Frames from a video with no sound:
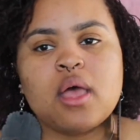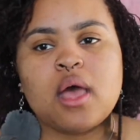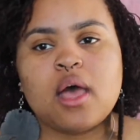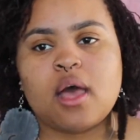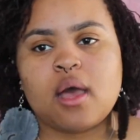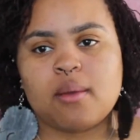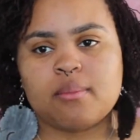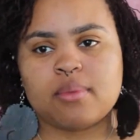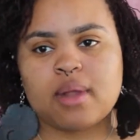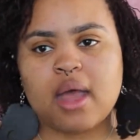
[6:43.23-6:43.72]

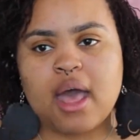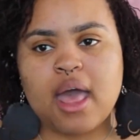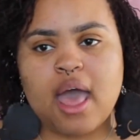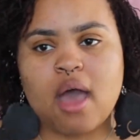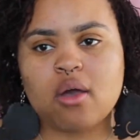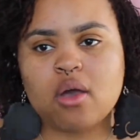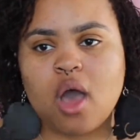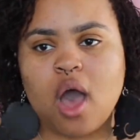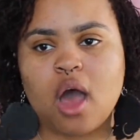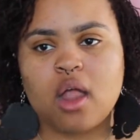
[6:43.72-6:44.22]

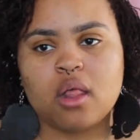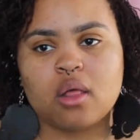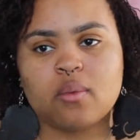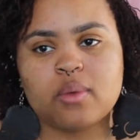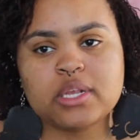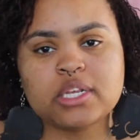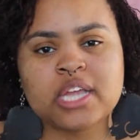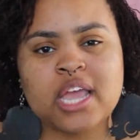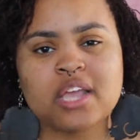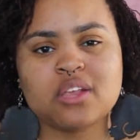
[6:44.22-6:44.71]
non-alcoholic
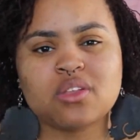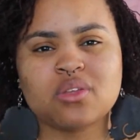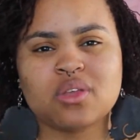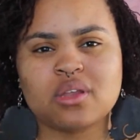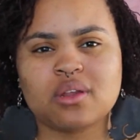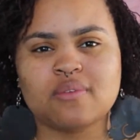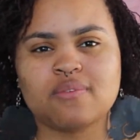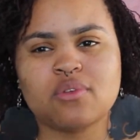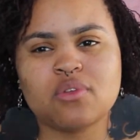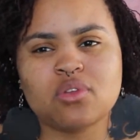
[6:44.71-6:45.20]
witch hazel
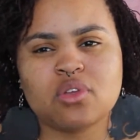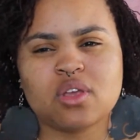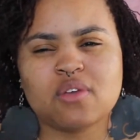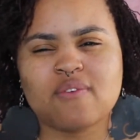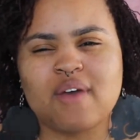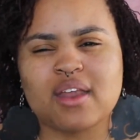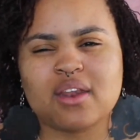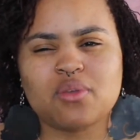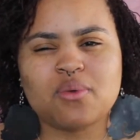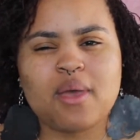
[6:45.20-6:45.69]
in the future
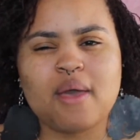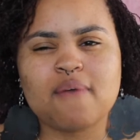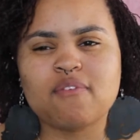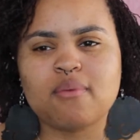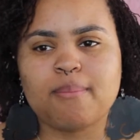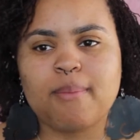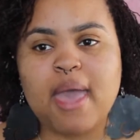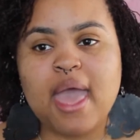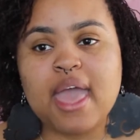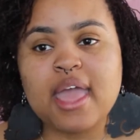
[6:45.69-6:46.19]
if I do have
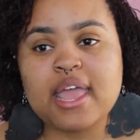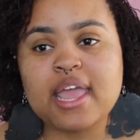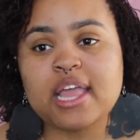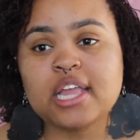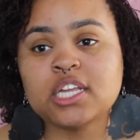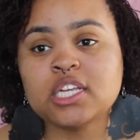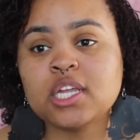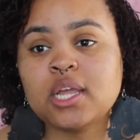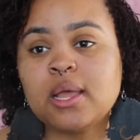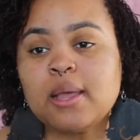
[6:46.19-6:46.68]
a bad
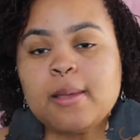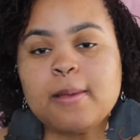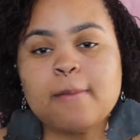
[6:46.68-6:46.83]
itch.